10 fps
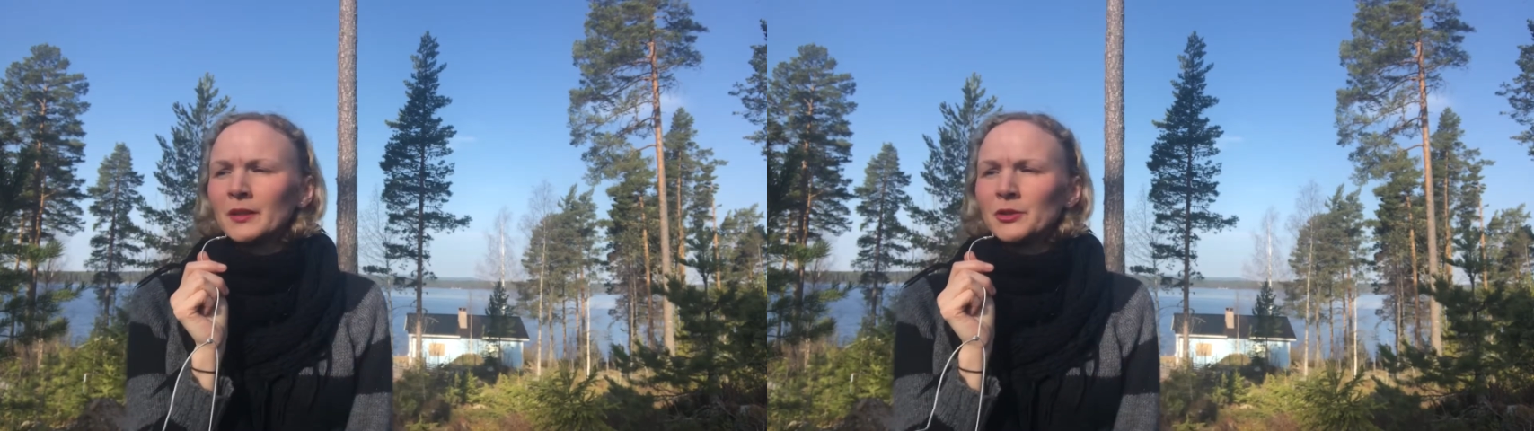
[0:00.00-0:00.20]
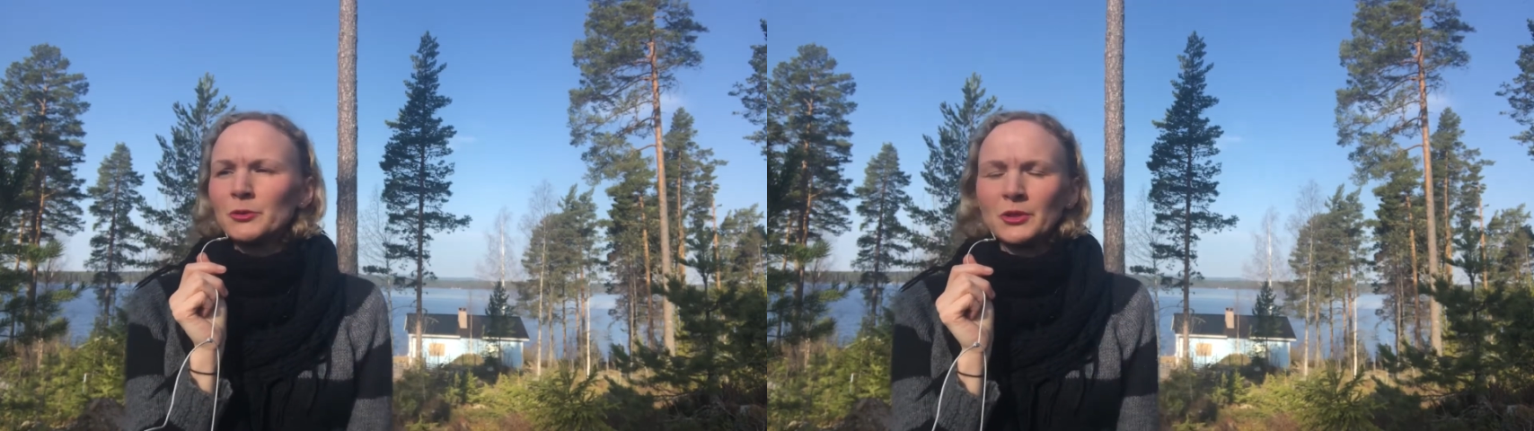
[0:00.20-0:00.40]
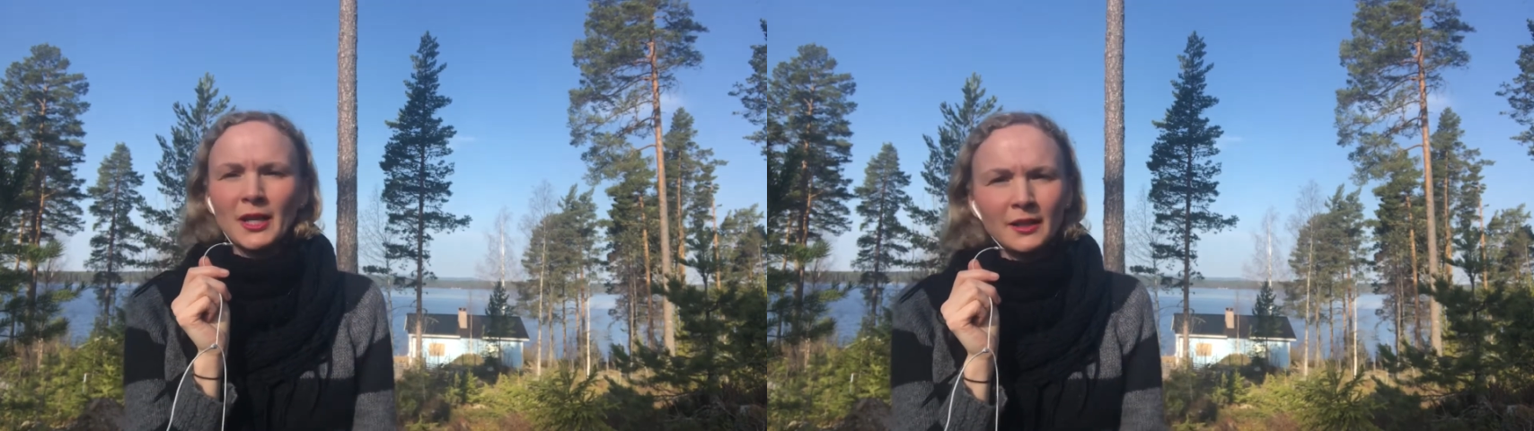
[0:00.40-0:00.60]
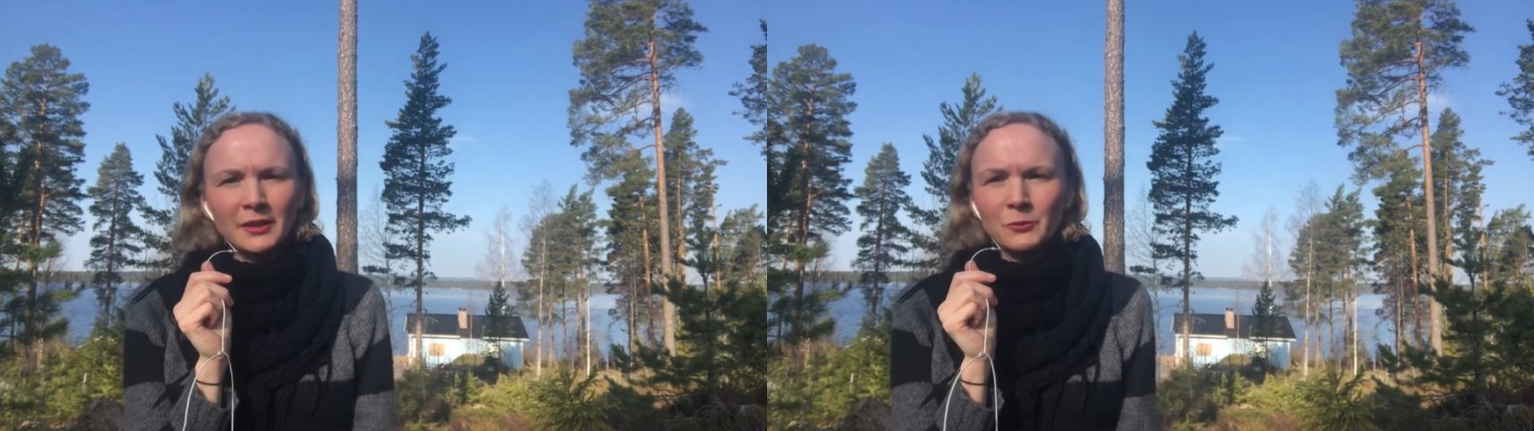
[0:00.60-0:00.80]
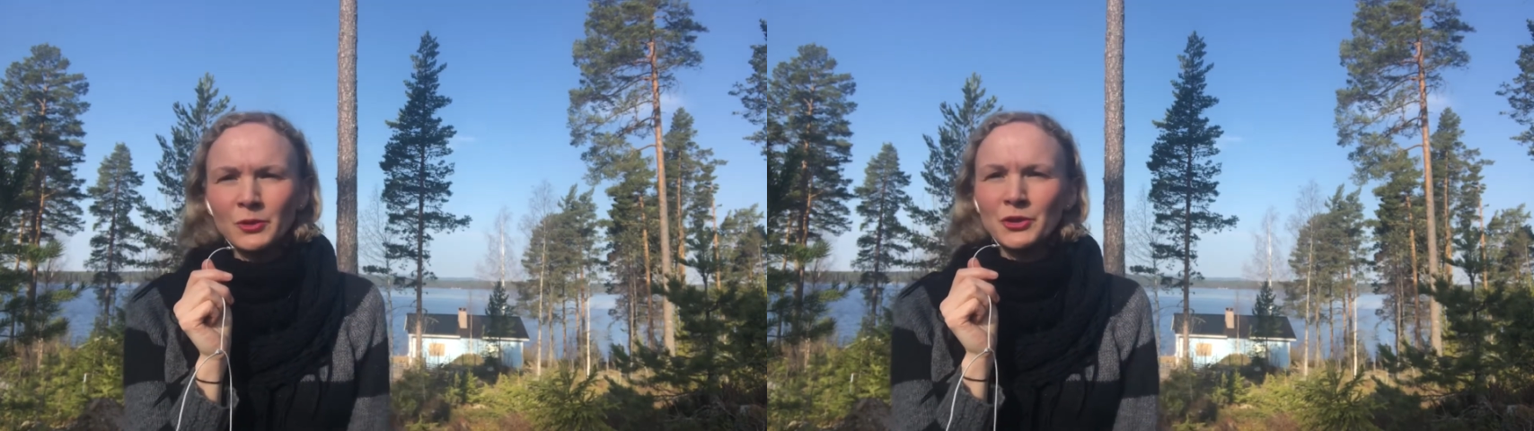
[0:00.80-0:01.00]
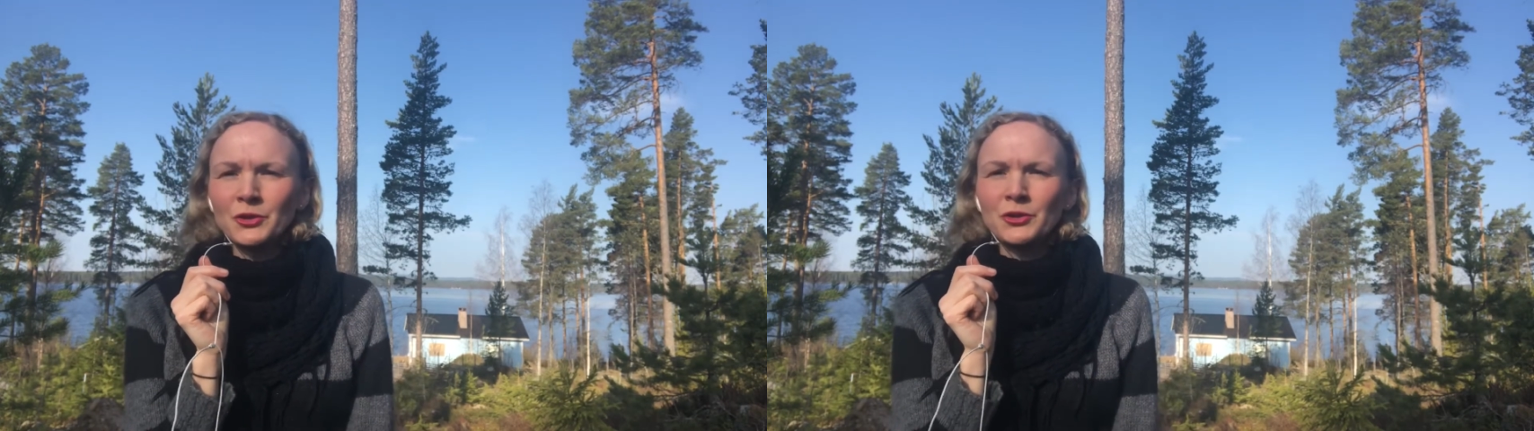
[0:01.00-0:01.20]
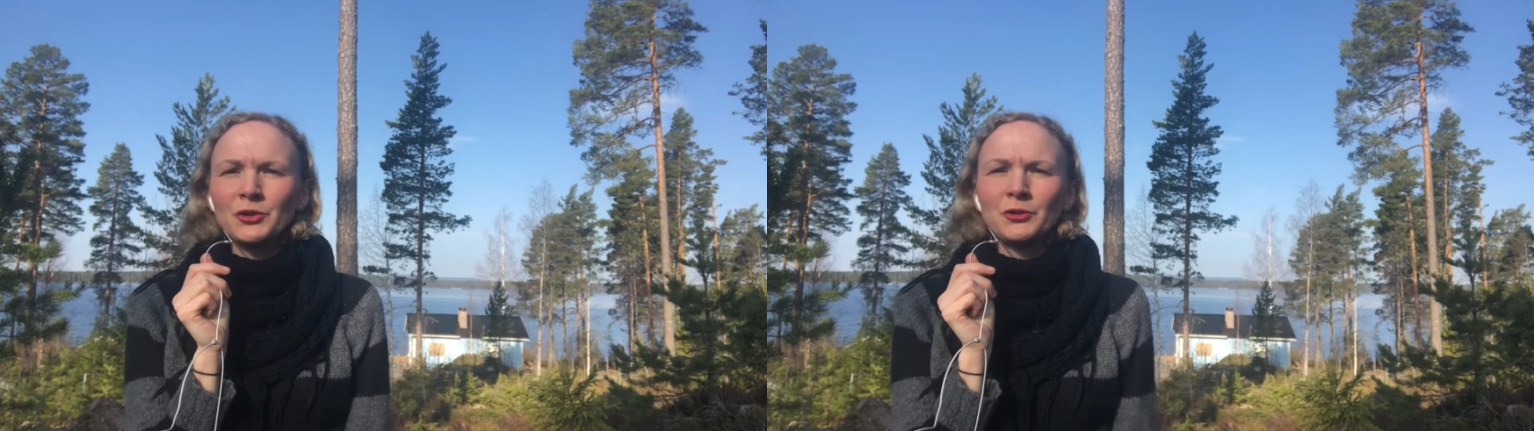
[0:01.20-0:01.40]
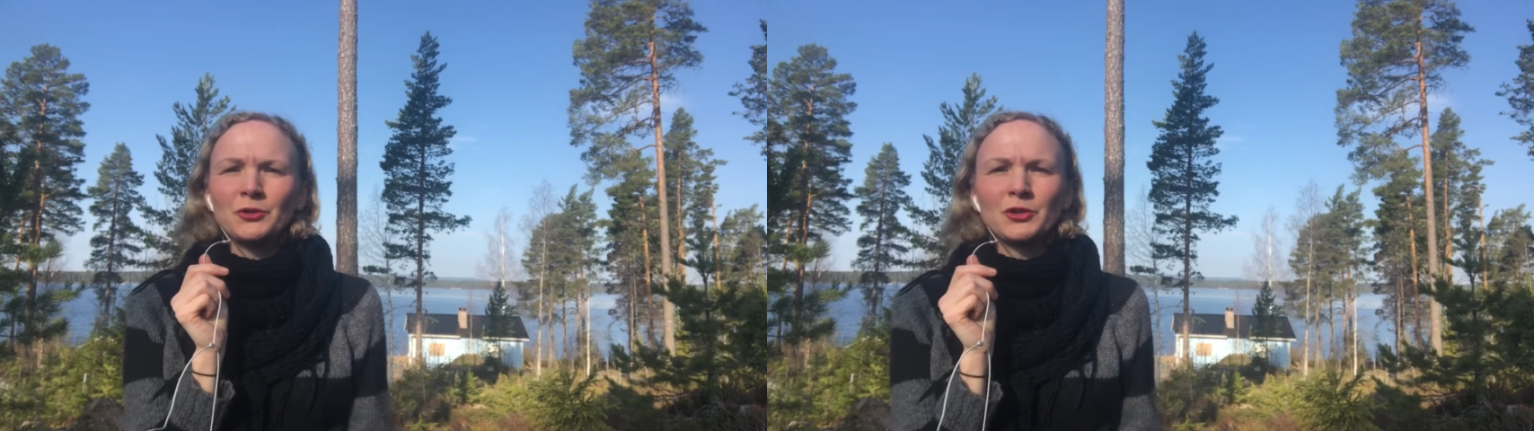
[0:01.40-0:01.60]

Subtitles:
to tell them what to do,